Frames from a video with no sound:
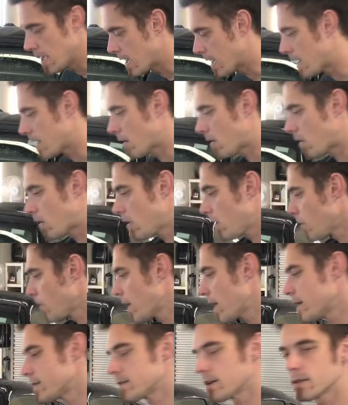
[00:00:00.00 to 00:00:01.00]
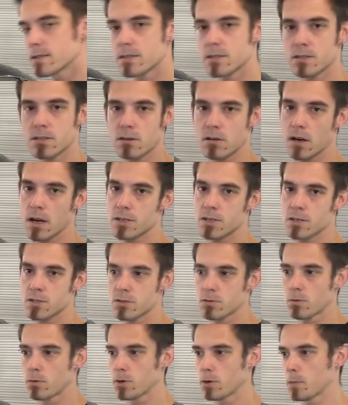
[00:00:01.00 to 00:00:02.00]
and all that does is scratch and
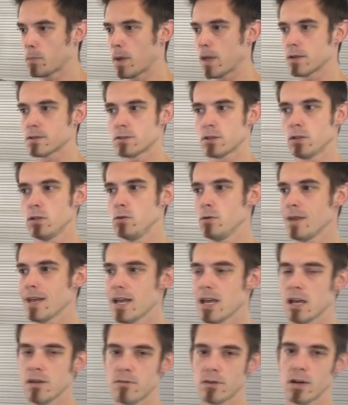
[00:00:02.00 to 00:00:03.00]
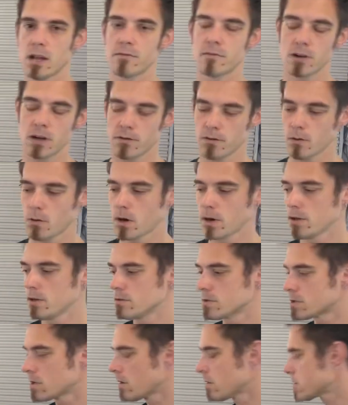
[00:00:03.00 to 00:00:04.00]
spoil your paint. So you never want to
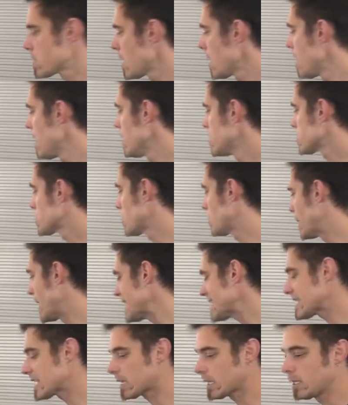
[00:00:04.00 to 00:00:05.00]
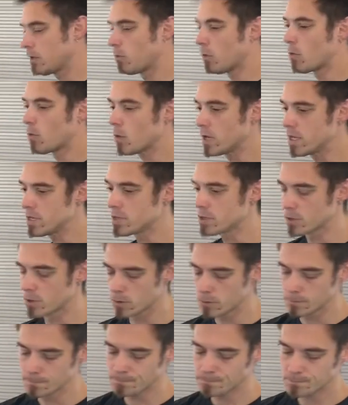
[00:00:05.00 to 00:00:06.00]
use those. So basically what we
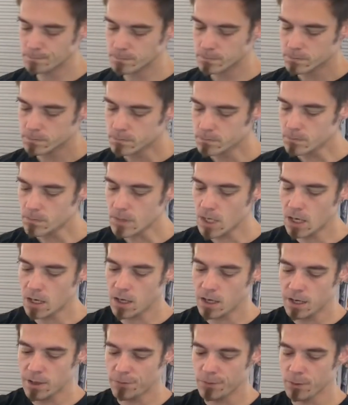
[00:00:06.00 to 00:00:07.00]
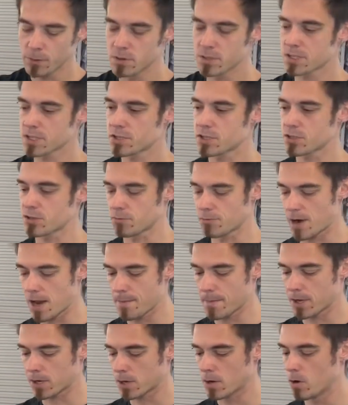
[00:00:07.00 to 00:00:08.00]
do, if it was a
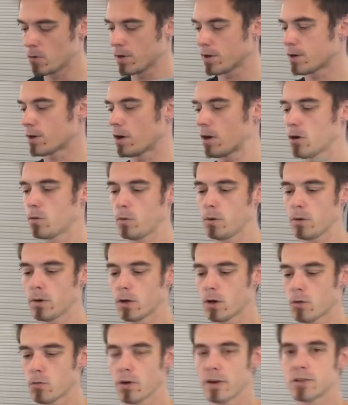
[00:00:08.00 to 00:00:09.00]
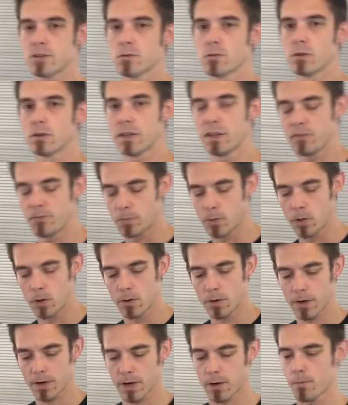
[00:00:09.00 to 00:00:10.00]
ceramic coated car, we would go right to a leaf
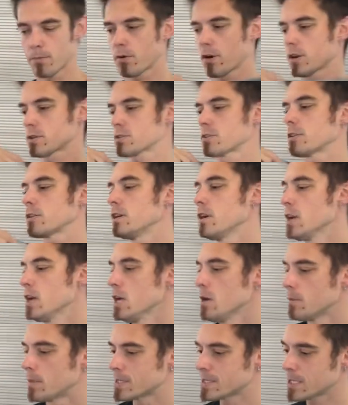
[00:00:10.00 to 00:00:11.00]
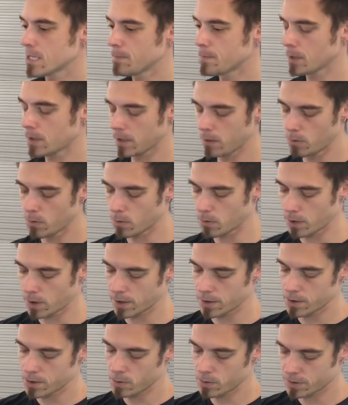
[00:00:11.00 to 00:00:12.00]
blower and a compressor. But typically what we're
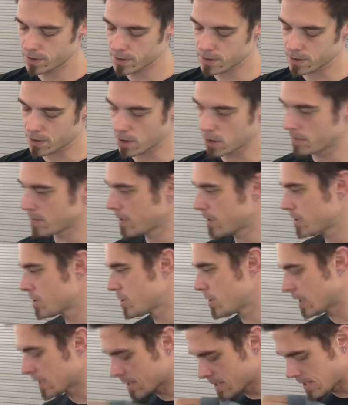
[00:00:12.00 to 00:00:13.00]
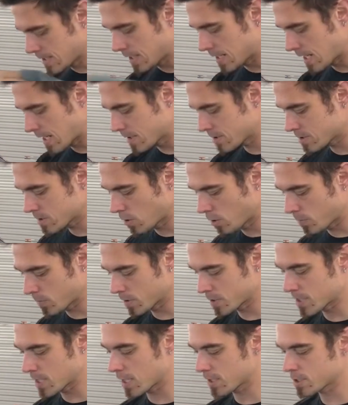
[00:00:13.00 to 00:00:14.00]
going to do with this car, because you can see it has no
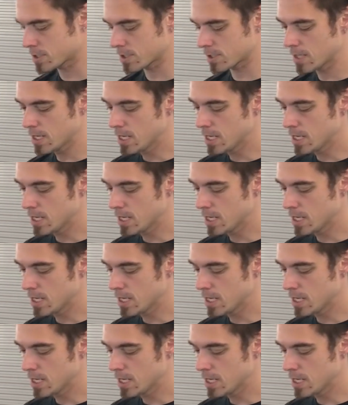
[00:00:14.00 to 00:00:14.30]
protection,